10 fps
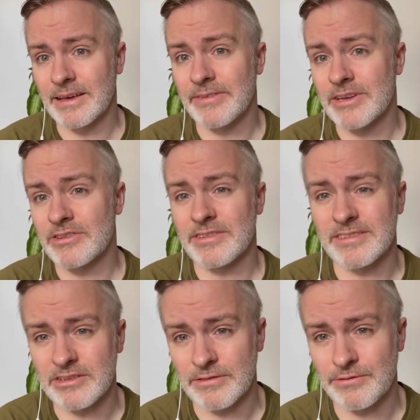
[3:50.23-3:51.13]
Avengers is
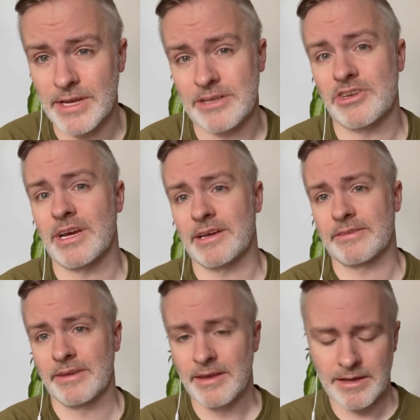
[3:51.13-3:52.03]
such a franchise